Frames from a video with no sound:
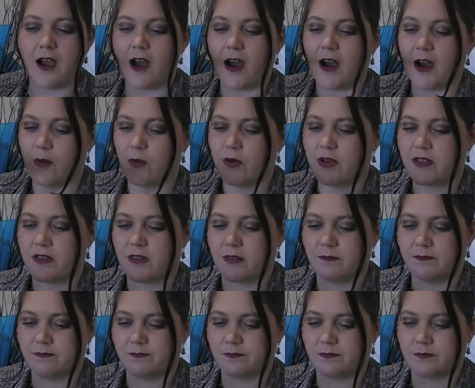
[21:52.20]
I
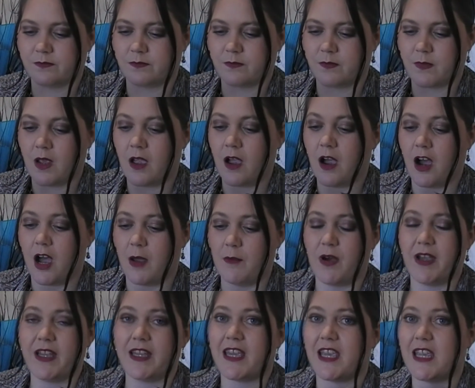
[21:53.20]

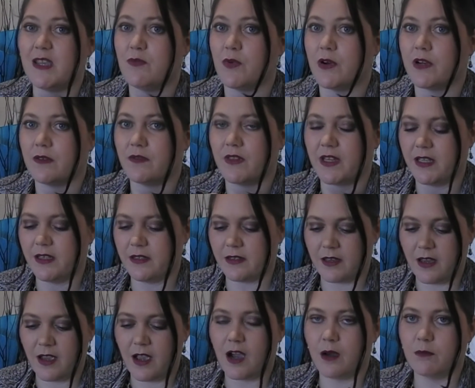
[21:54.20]
might keep one of these.
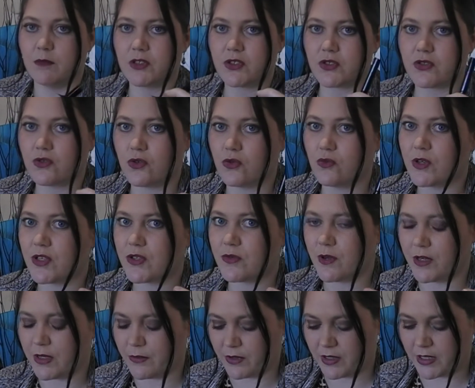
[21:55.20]
I'm not sure which
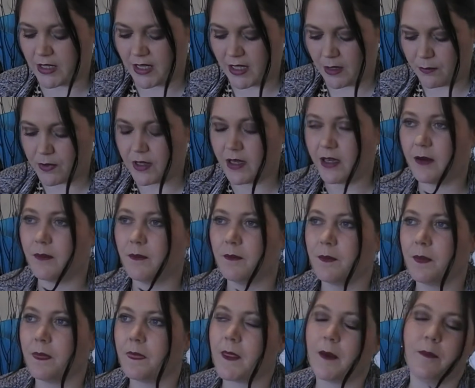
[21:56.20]
one I want to keep yet,
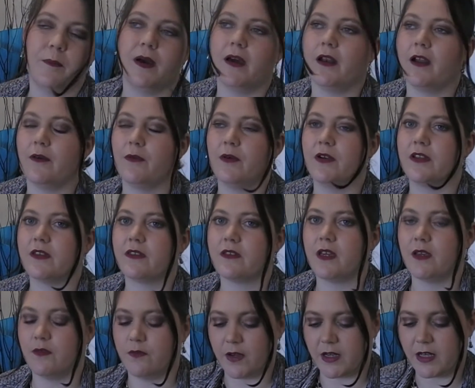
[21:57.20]
but I want to
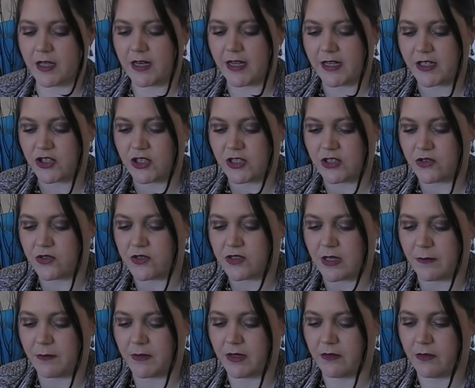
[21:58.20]
see if I can actually do
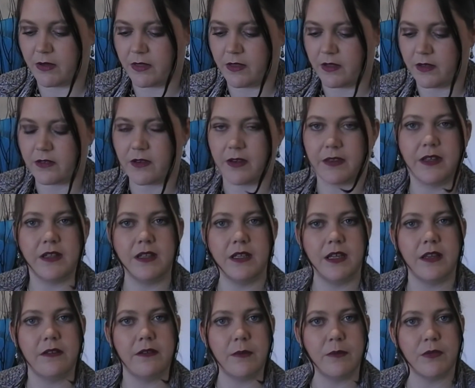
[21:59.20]
something with it. So I think the
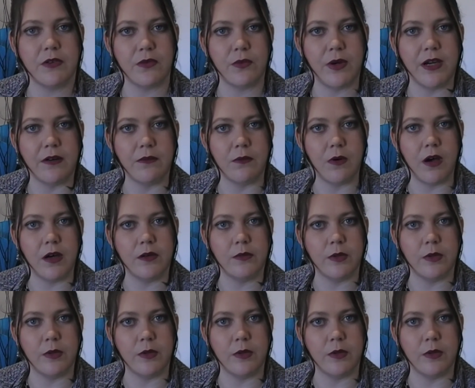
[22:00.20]
other one was a Wet n Wild